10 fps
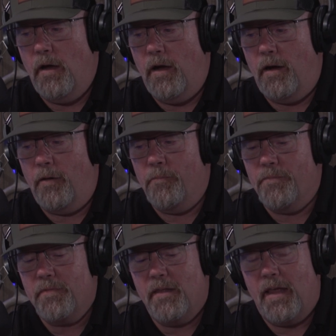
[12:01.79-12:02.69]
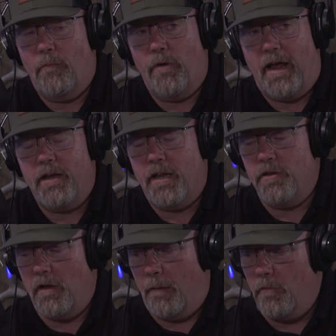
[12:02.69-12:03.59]
And when
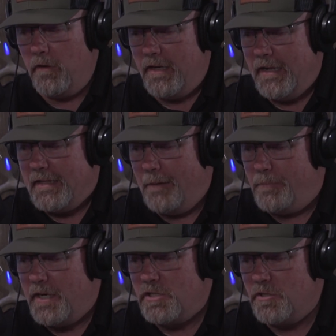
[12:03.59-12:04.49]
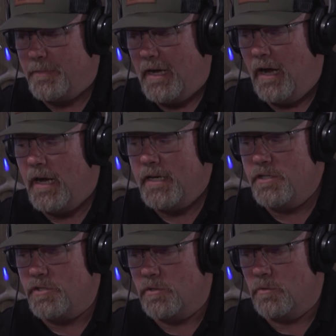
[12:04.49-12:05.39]
I'm looking at that picture
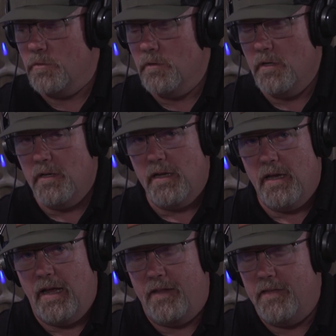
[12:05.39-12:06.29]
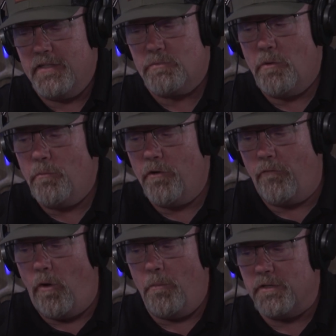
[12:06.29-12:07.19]
behind you, and this one would have
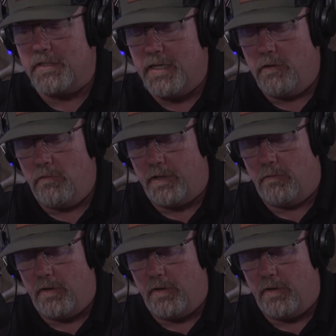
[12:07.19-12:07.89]
almost equaled it.